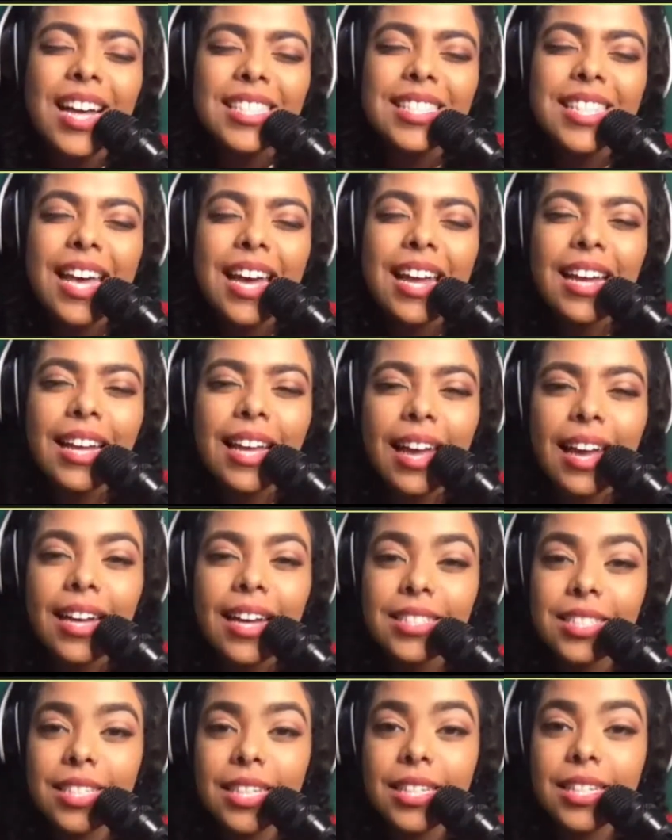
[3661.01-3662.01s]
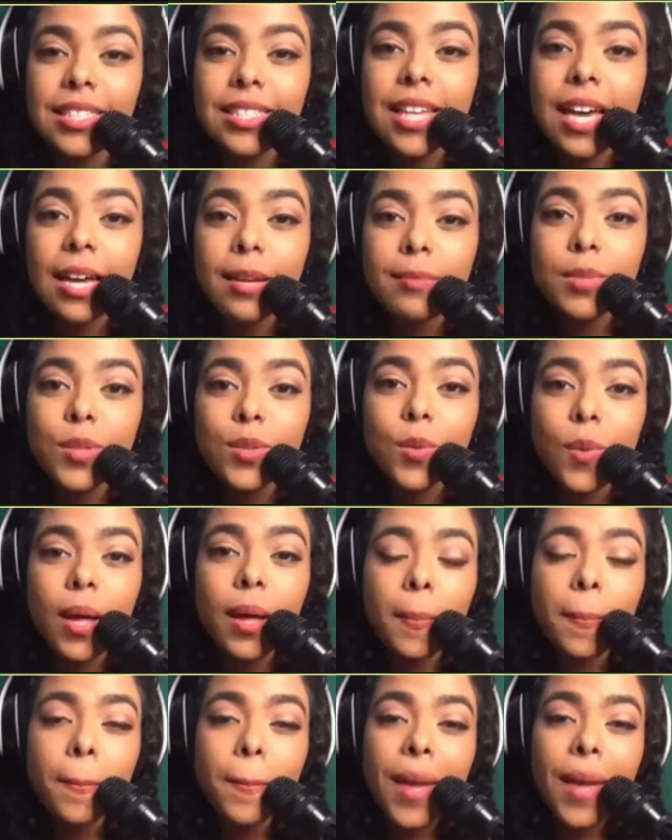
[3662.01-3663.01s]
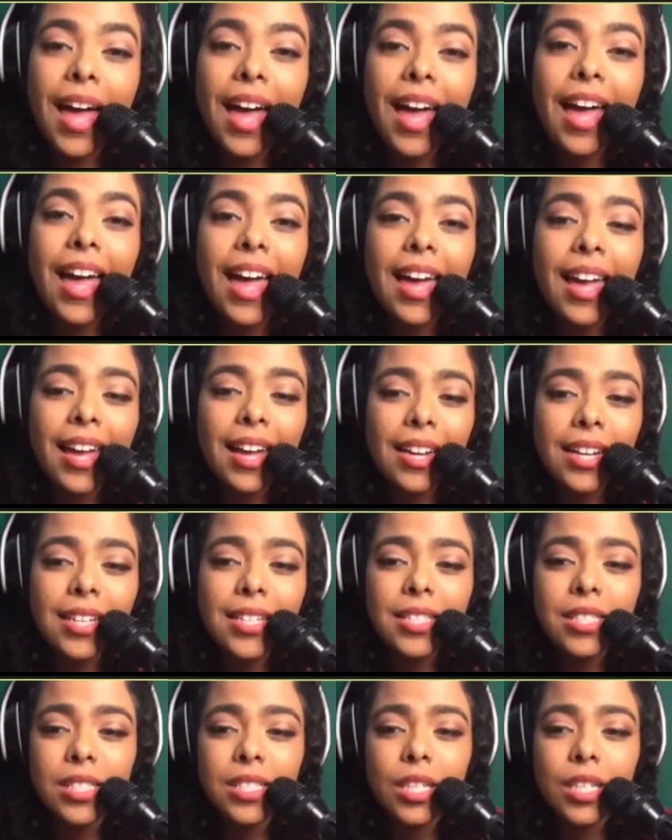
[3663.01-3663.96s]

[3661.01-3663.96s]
Dedicate your time to what matters to